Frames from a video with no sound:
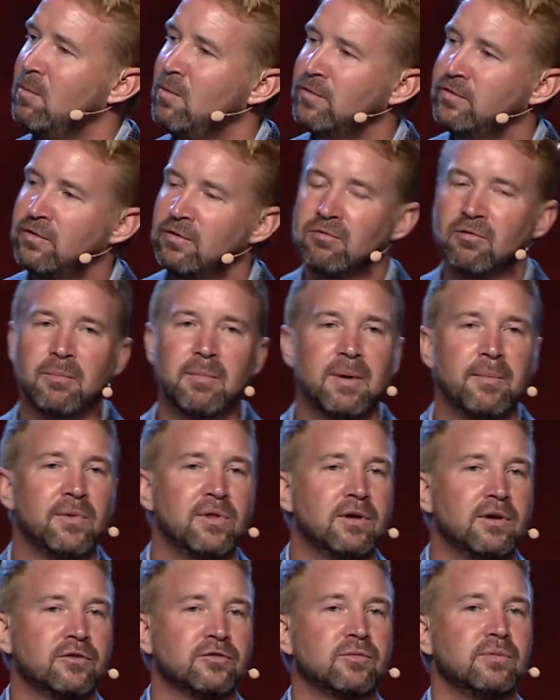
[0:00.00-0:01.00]
want you to remember
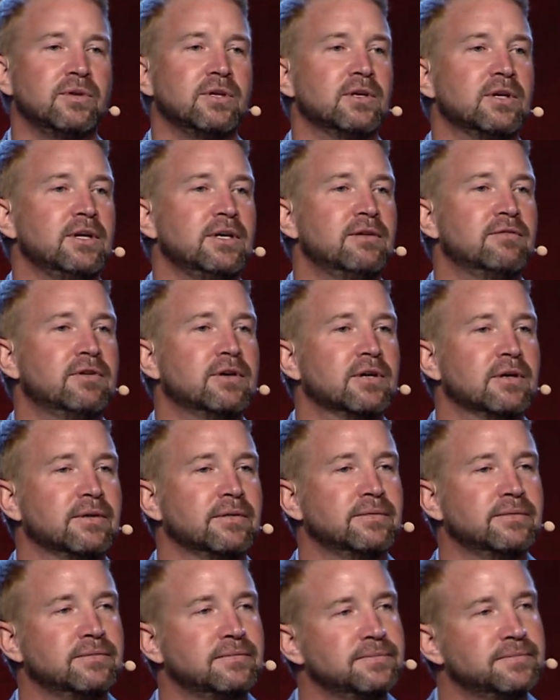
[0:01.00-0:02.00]
this when you leave here.
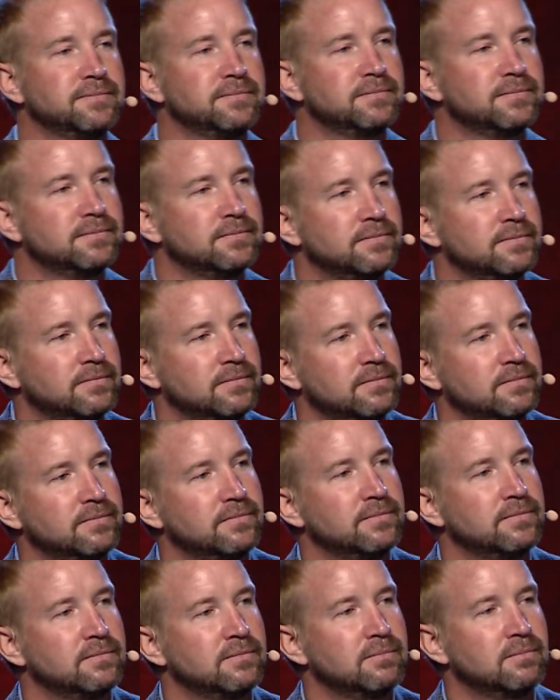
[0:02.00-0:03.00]

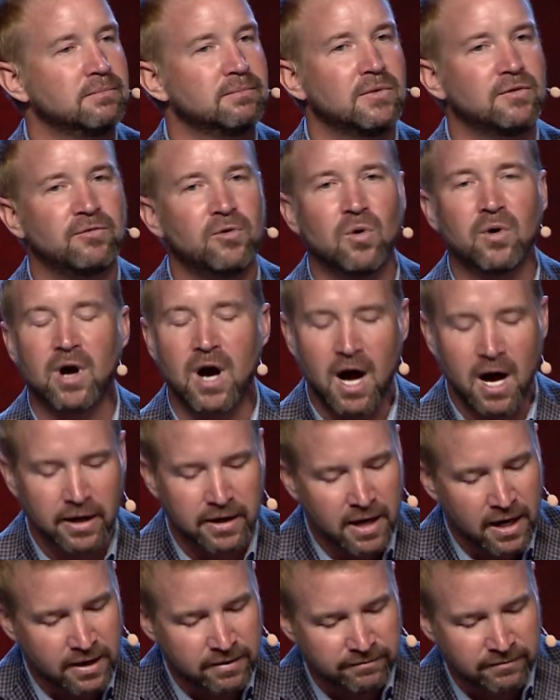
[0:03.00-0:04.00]
Before God
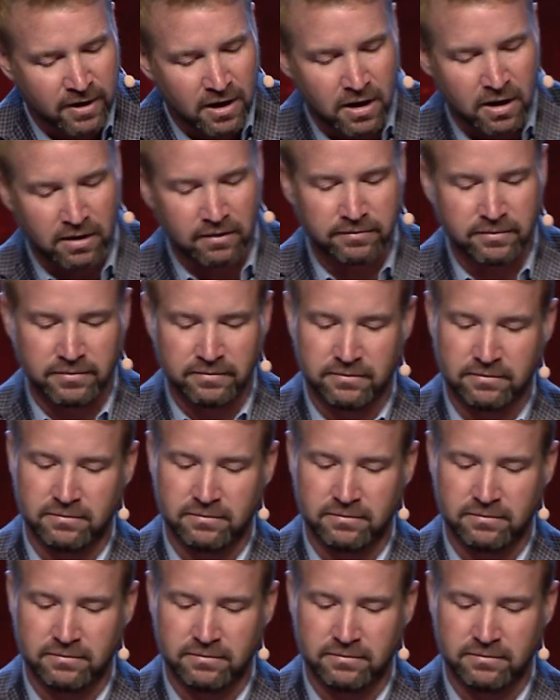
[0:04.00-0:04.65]
got involved,